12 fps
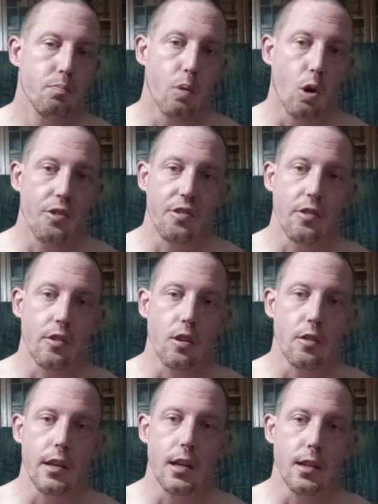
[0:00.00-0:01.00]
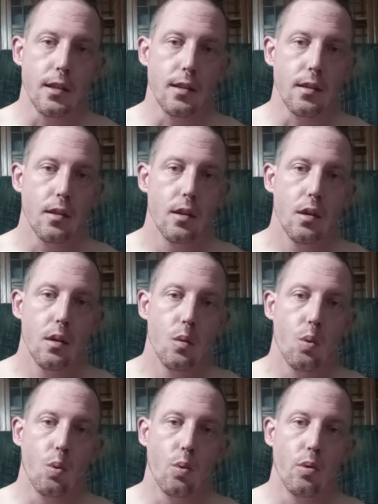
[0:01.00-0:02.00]
person you're dating
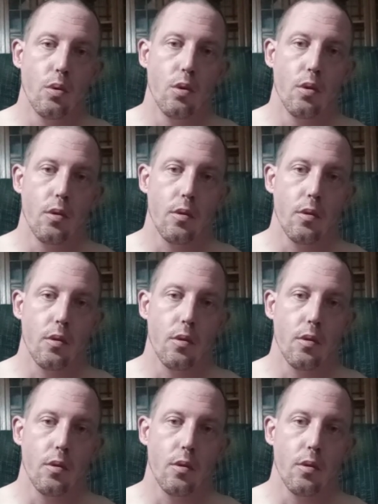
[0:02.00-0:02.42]
or